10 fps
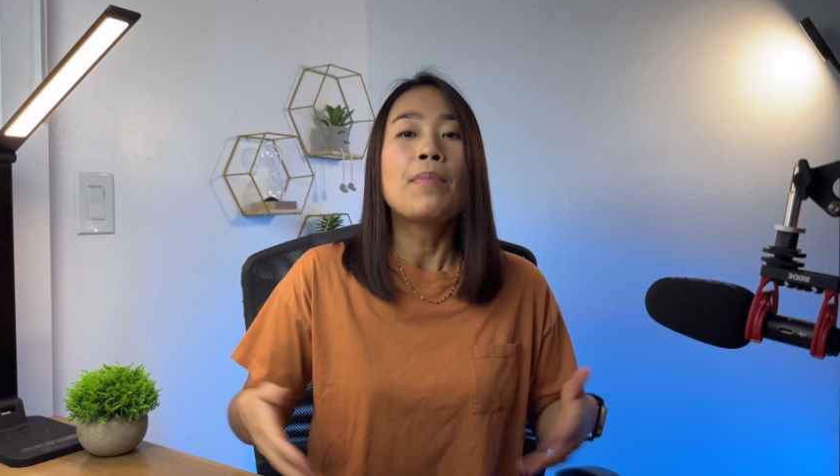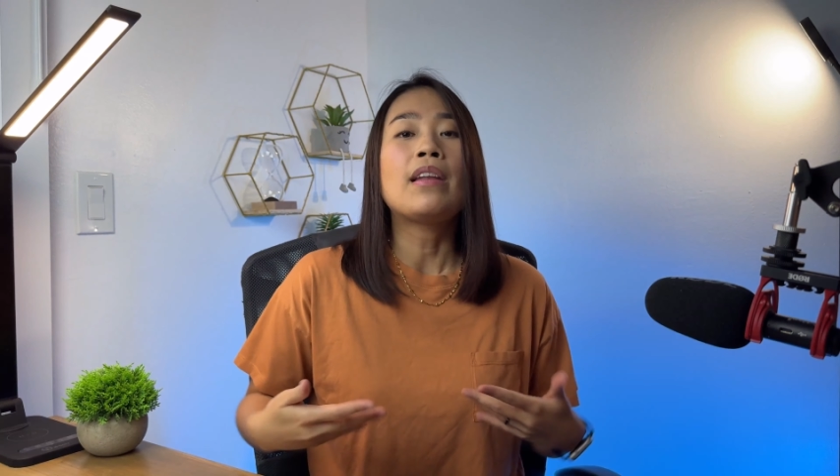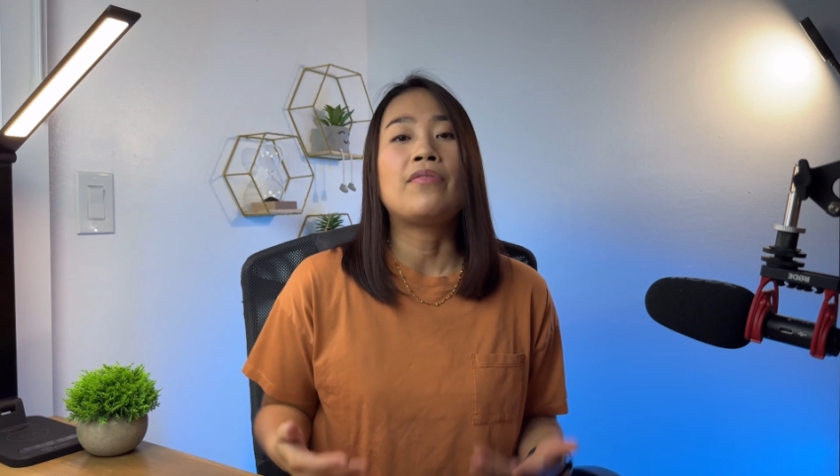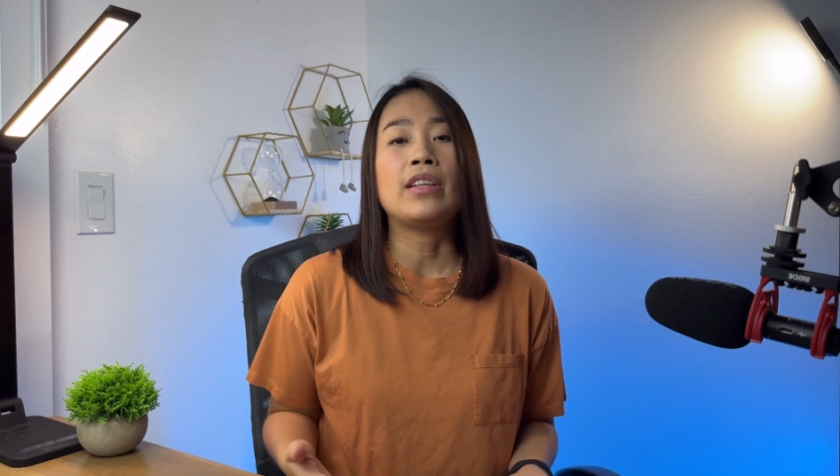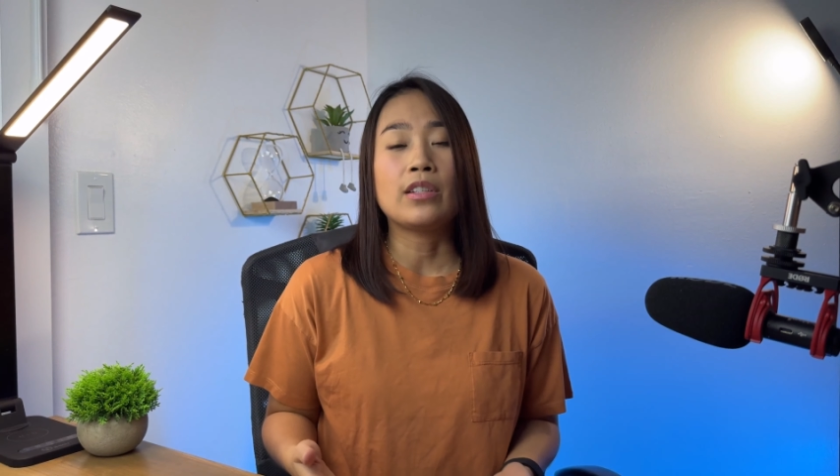
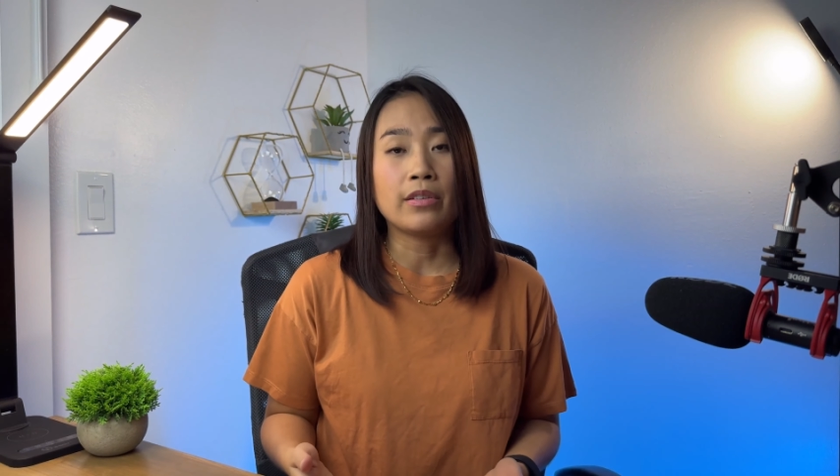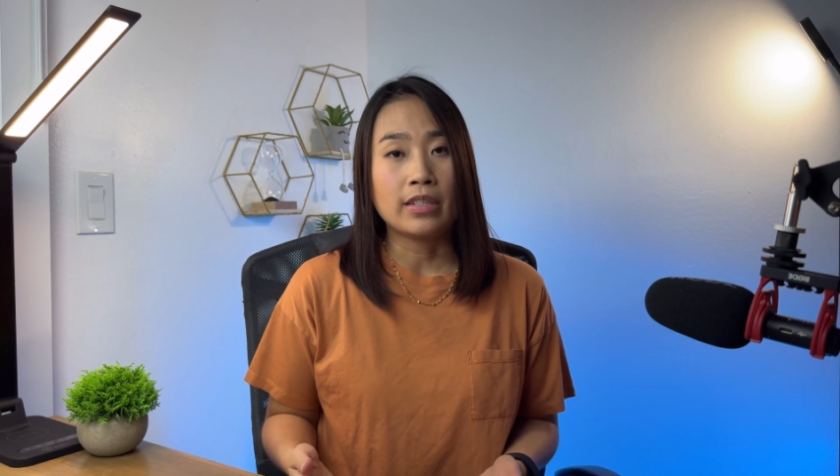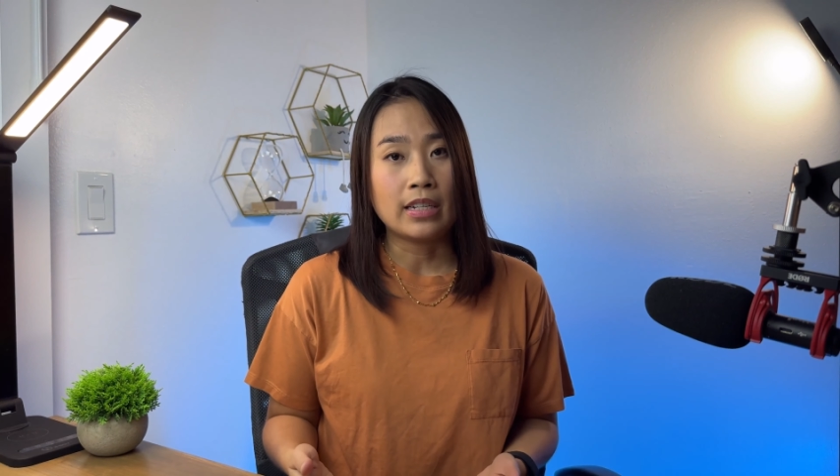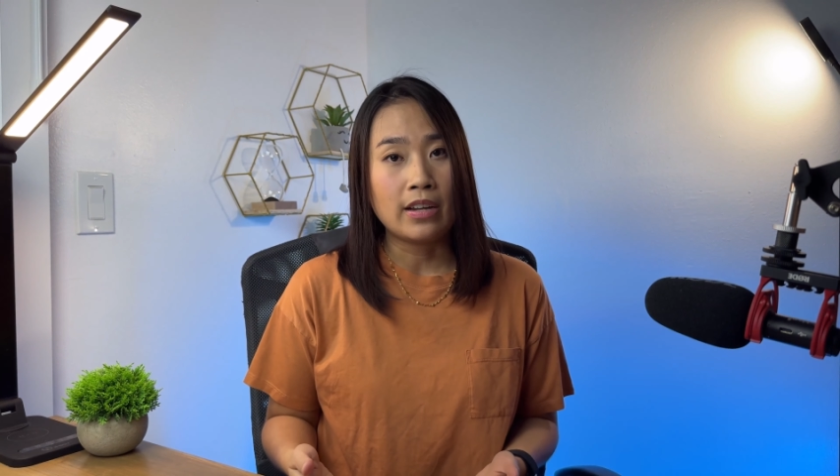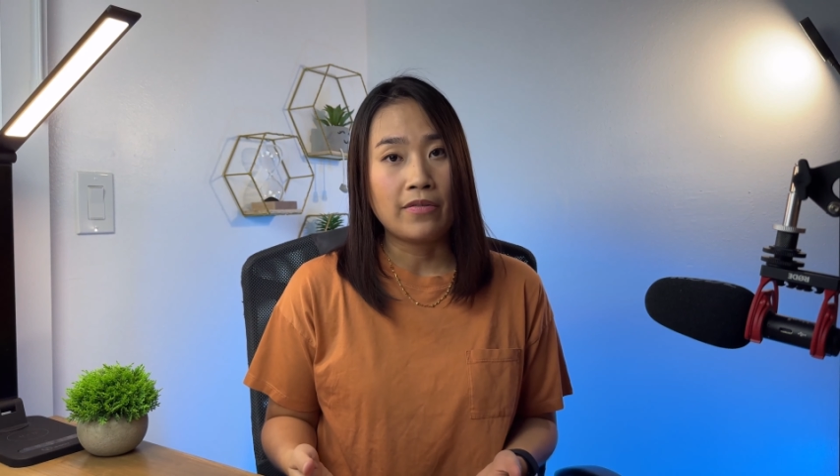benefits are
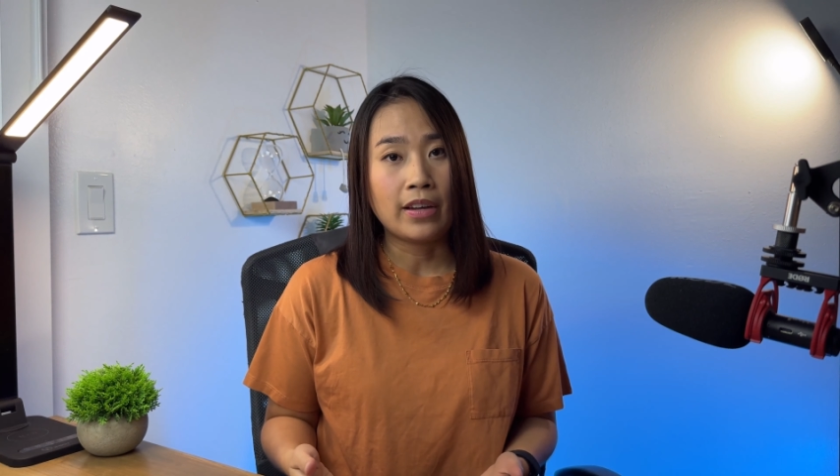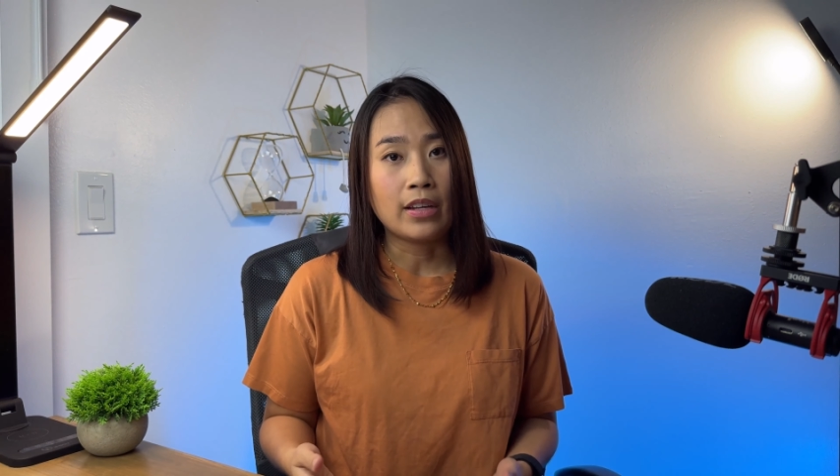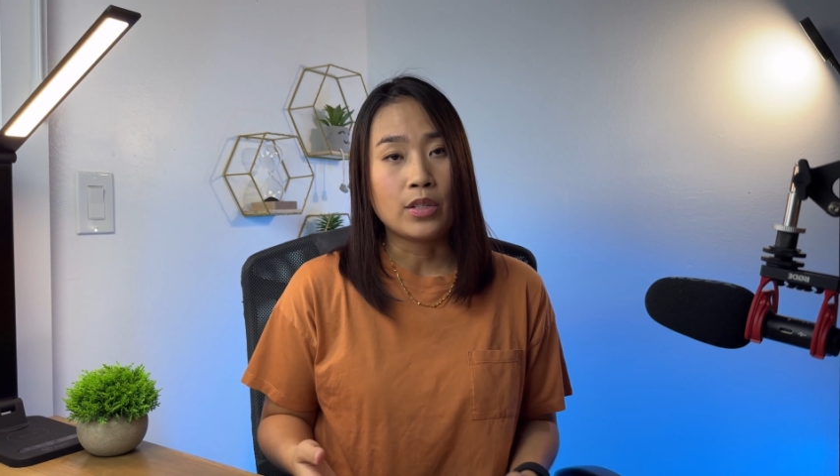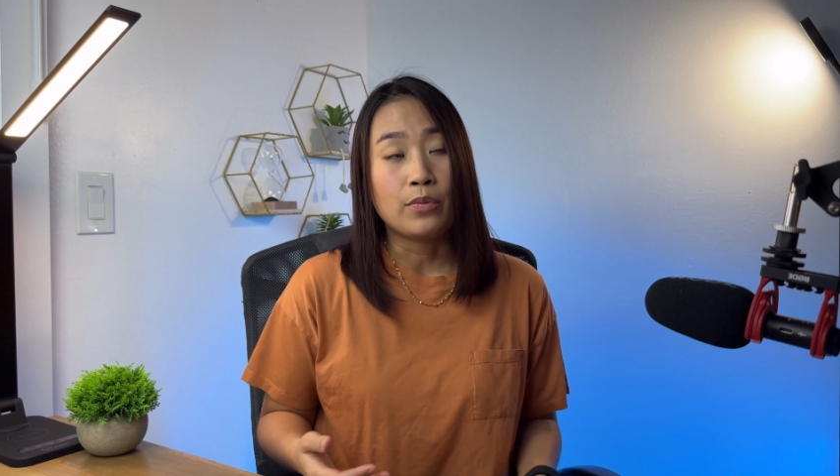significant,